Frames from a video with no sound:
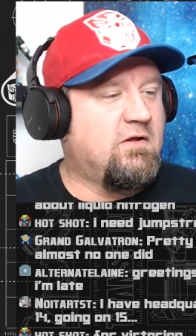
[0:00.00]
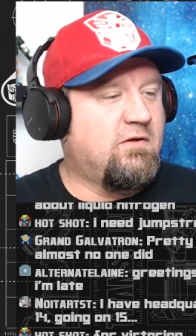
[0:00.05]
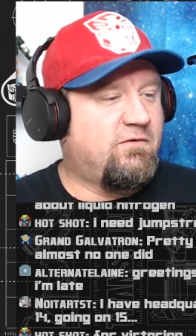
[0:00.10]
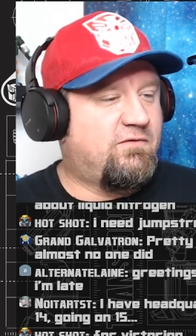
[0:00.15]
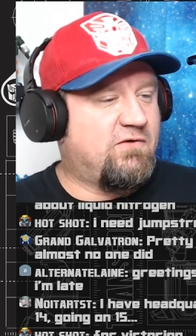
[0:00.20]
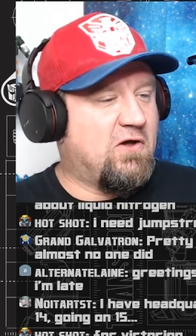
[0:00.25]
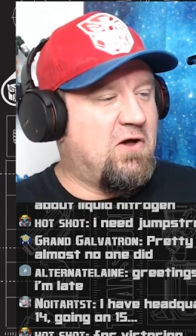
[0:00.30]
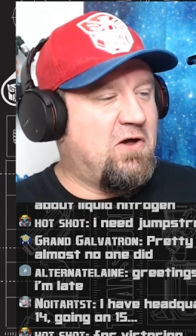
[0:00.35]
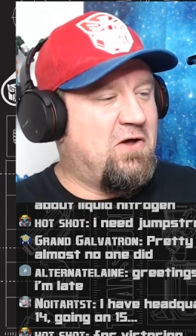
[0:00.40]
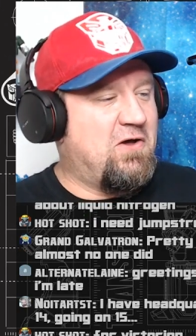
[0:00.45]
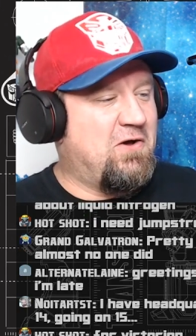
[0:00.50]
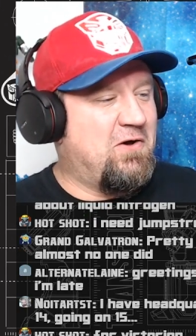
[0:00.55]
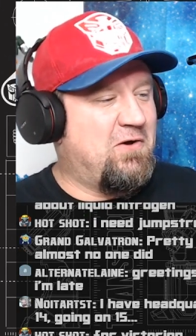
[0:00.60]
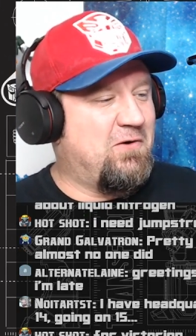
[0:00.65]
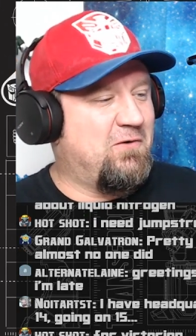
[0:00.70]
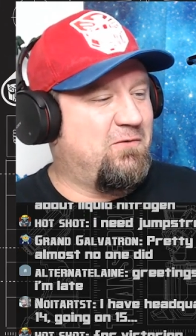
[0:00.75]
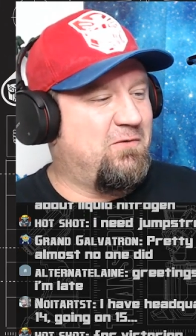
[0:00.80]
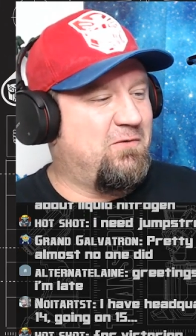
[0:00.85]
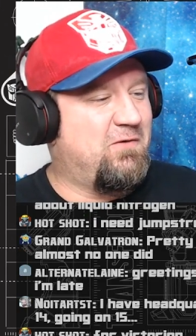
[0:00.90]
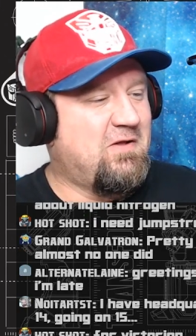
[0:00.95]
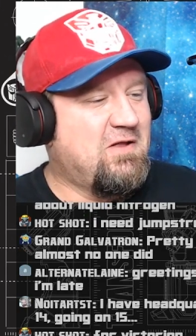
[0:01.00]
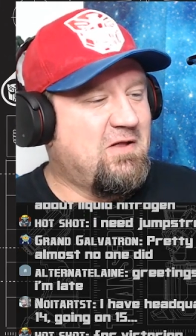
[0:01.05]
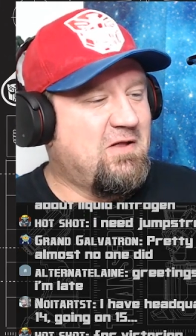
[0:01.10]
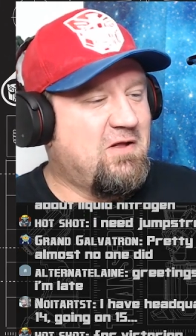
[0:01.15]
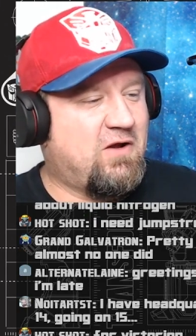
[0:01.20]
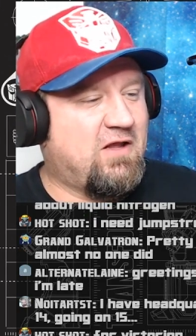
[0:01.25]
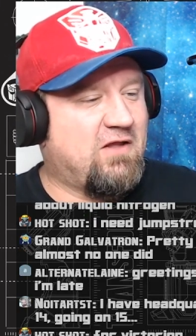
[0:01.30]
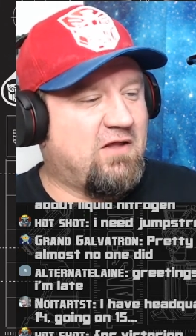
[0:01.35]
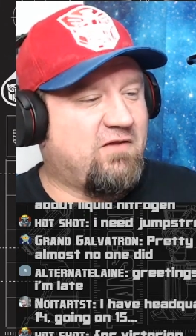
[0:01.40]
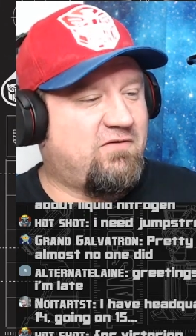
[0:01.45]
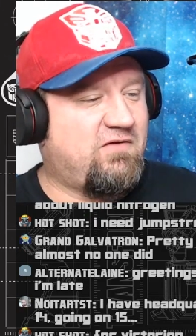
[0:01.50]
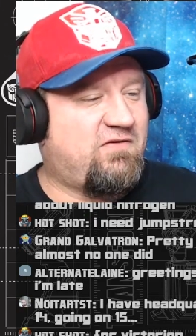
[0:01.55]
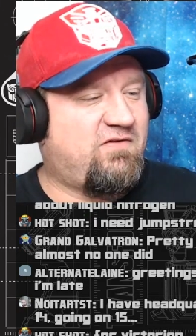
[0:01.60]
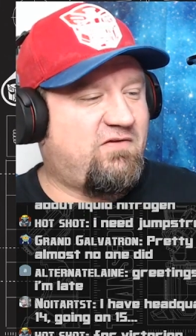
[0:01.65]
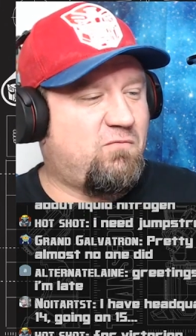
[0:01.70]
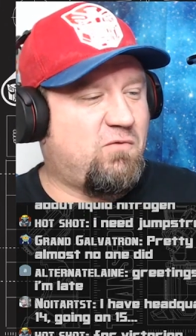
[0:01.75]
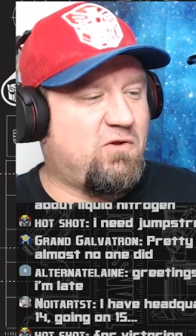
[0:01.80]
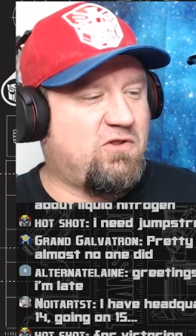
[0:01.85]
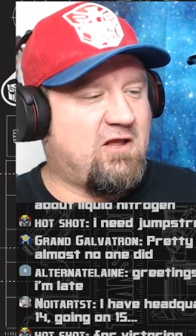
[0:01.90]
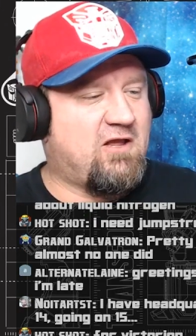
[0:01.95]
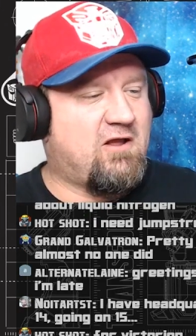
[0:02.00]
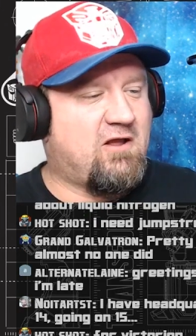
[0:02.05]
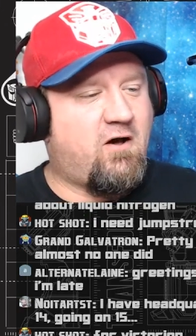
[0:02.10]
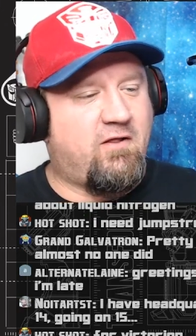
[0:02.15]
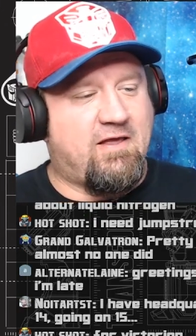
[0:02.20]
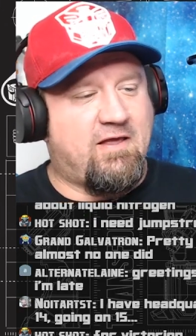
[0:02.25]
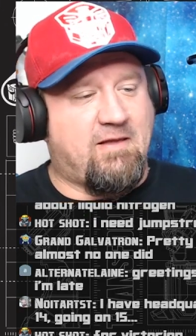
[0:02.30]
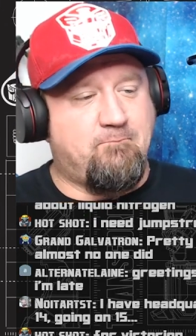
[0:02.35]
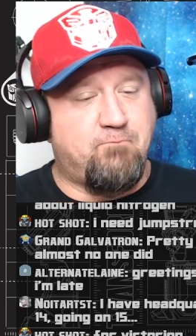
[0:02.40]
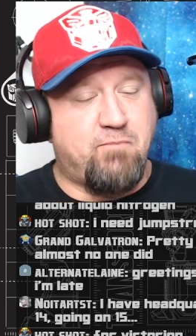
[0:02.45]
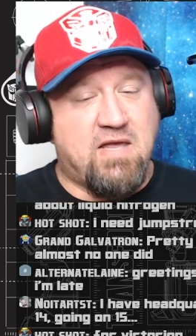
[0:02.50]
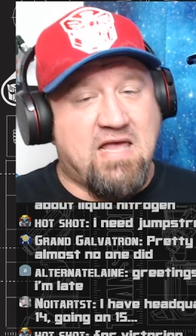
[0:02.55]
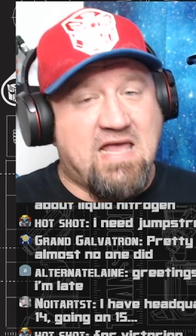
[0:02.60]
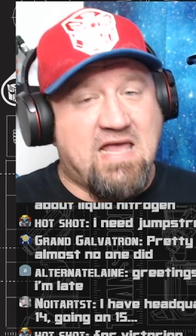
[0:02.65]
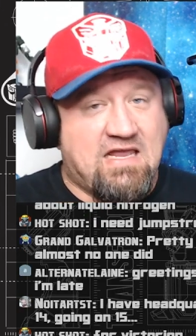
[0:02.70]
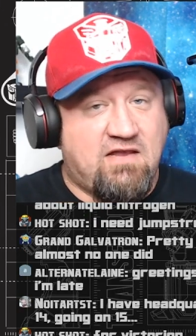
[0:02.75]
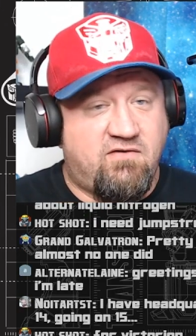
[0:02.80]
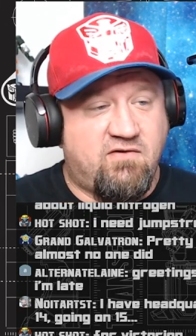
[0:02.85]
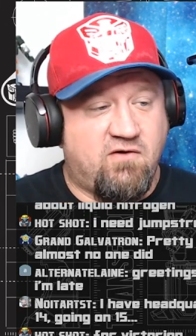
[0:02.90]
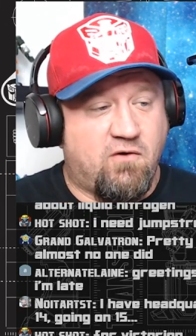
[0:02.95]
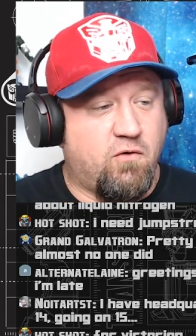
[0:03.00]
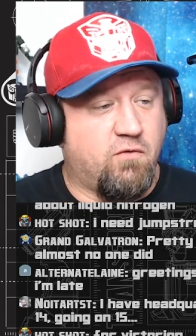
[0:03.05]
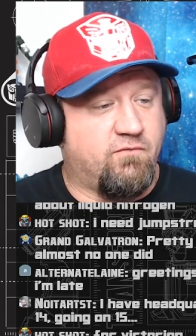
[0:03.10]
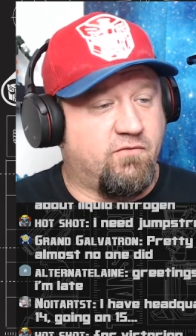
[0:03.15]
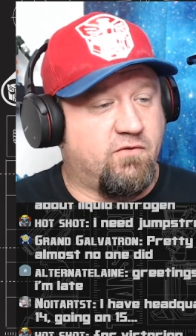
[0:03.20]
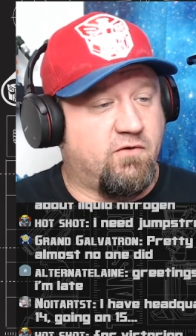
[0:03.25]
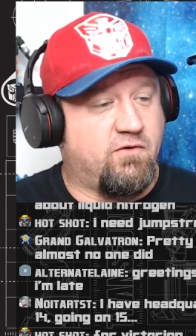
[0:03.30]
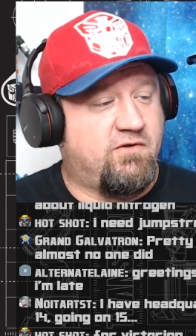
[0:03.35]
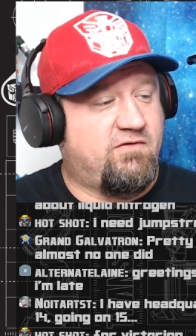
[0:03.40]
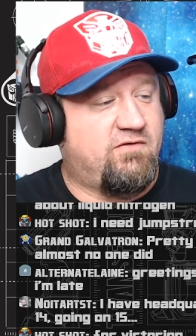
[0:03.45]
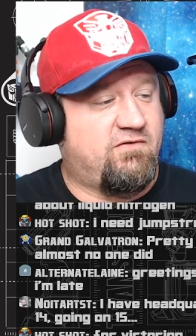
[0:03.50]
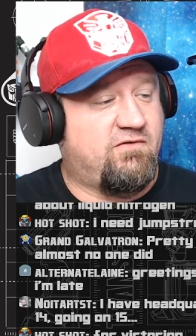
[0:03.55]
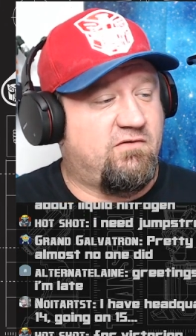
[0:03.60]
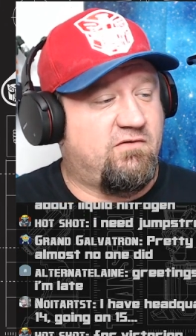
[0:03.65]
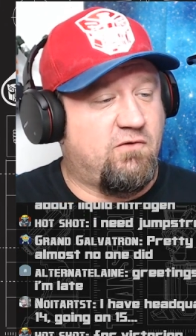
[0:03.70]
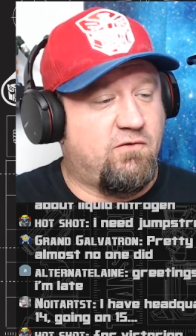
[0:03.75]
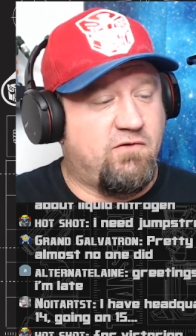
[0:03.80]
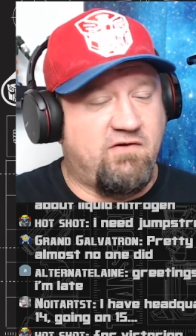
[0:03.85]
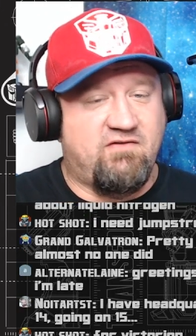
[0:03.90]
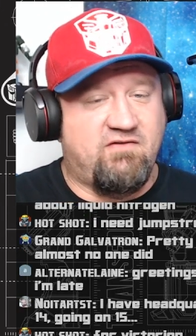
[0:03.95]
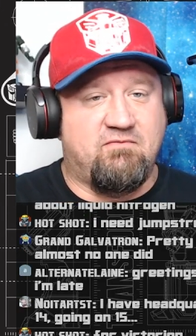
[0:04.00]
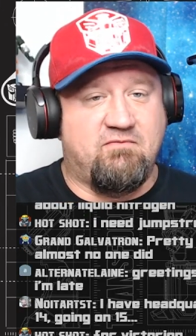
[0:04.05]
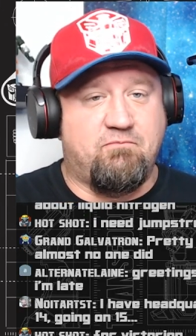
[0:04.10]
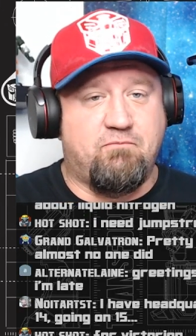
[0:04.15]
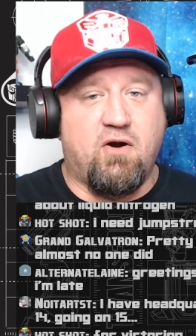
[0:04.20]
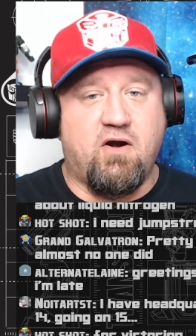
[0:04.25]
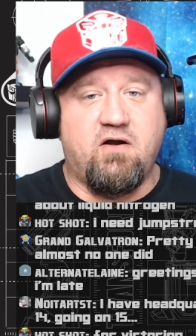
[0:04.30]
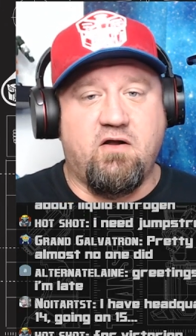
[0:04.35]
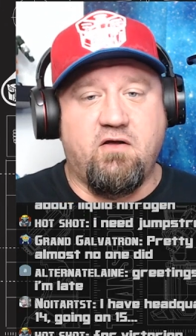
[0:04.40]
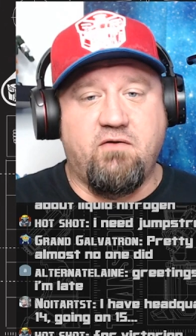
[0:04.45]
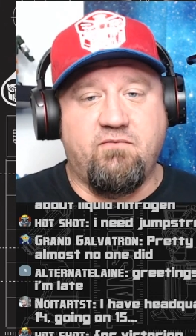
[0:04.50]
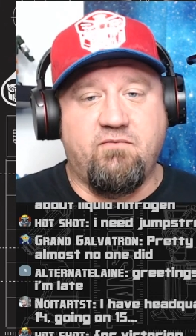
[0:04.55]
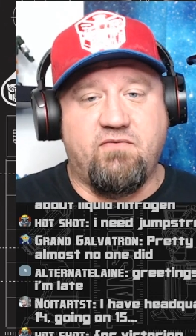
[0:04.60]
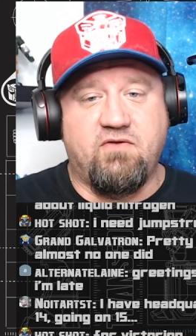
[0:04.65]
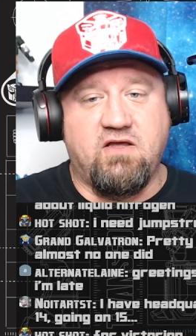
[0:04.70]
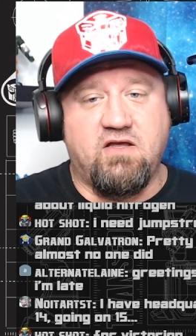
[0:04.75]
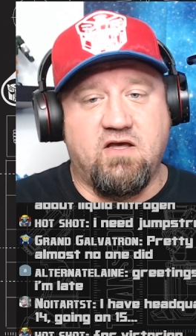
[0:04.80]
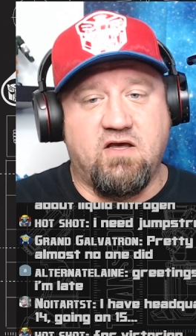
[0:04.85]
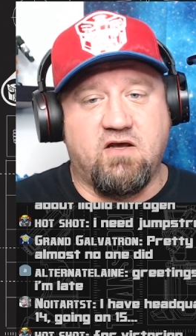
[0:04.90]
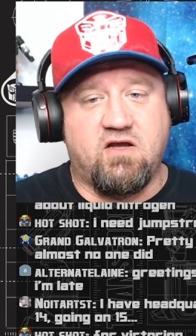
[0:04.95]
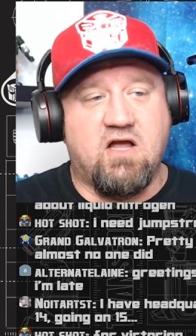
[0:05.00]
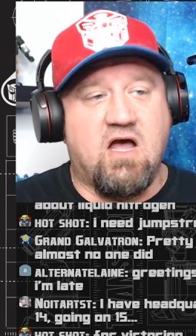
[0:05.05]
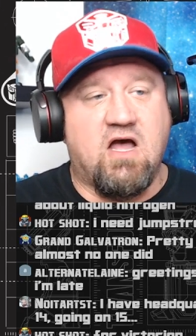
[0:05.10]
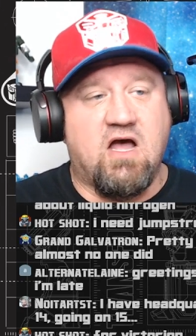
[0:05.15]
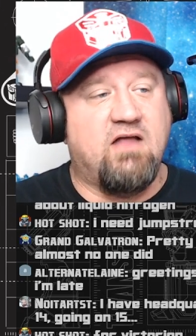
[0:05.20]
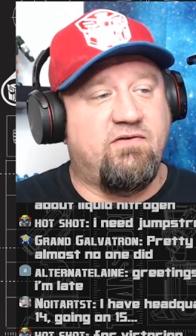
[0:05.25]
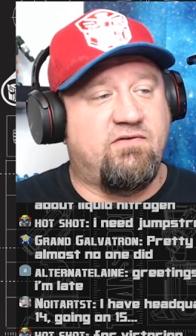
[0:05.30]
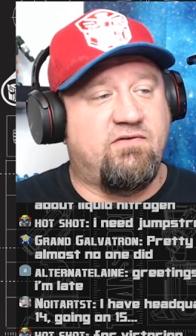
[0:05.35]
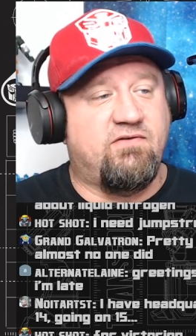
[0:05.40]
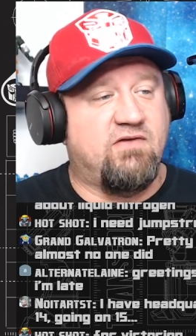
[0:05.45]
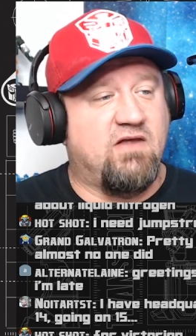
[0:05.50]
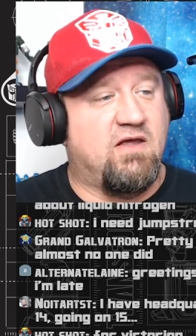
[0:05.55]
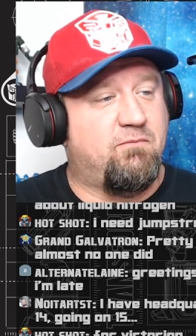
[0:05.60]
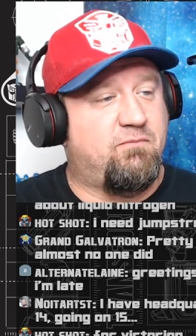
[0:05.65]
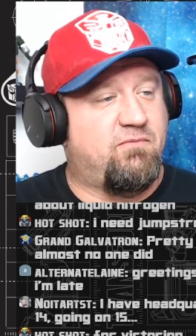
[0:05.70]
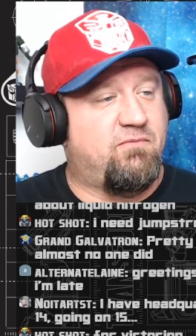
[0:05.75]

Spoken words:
So, okay, so this is what they call a paint over. This is part of the concept.